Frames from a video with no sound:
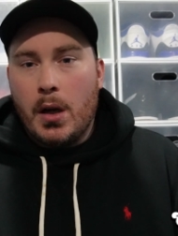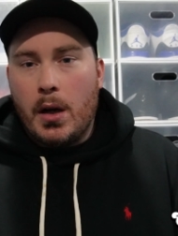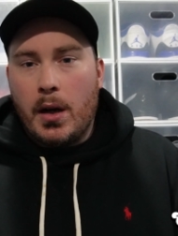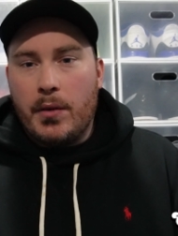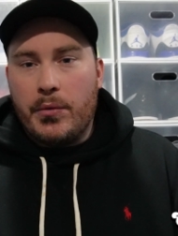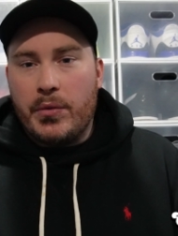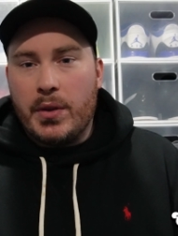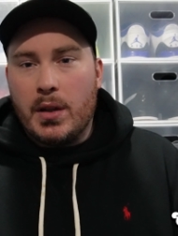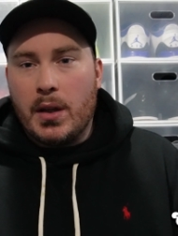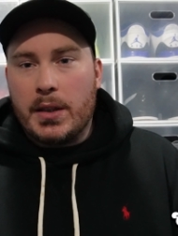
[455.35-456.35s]
I
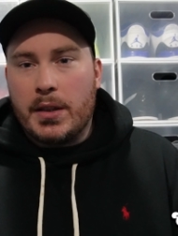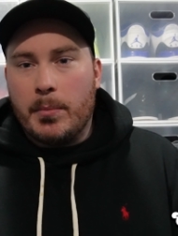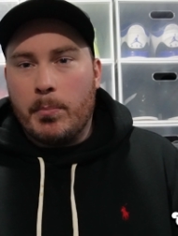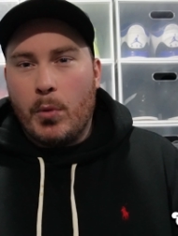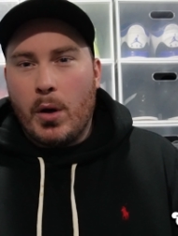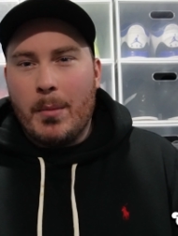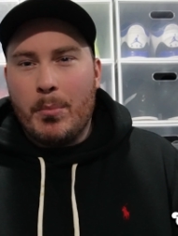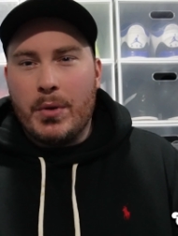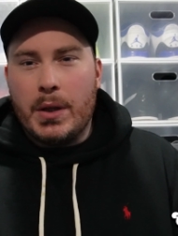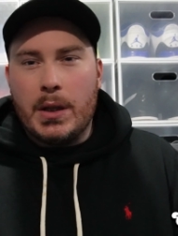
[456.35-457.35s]
feel like it might
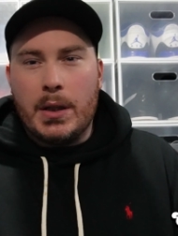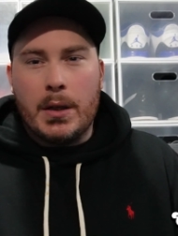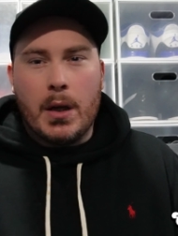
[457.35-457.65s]
be.